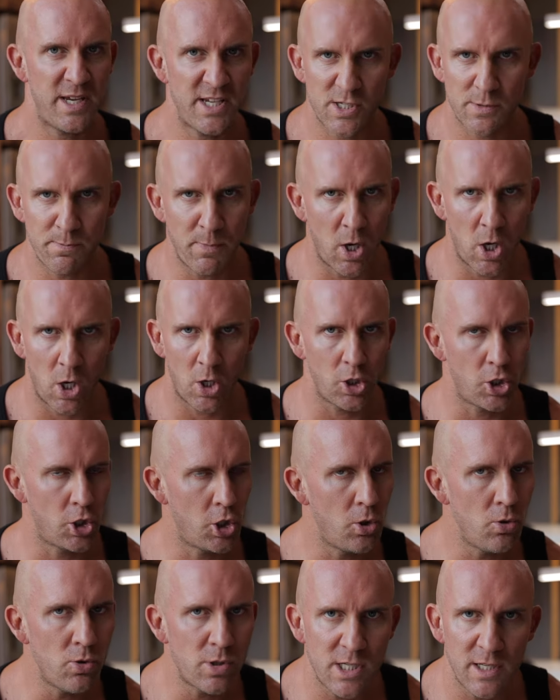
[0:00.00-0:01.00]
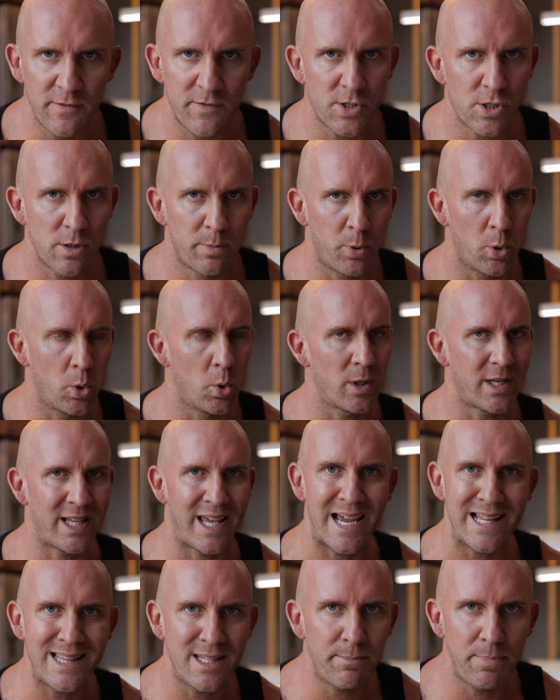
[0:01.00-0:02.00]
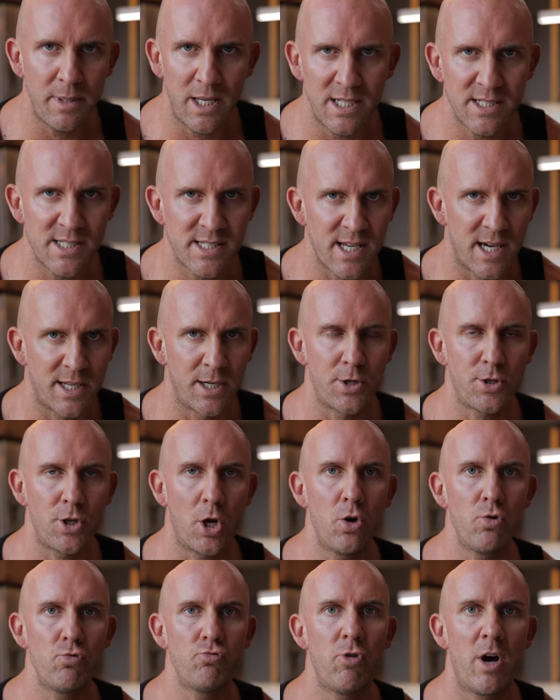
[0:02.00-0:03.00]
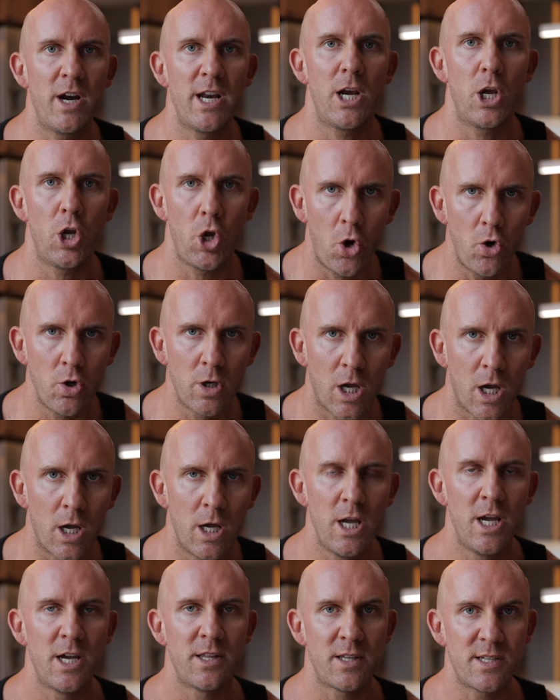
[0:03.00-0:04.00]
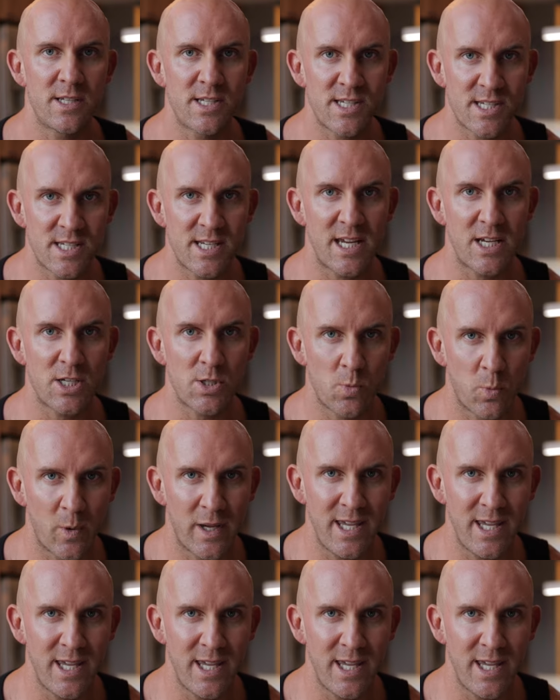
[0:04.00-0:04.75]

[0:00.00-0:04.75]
Be smart, use liver support, get the bloods down, and don't run it longer than 6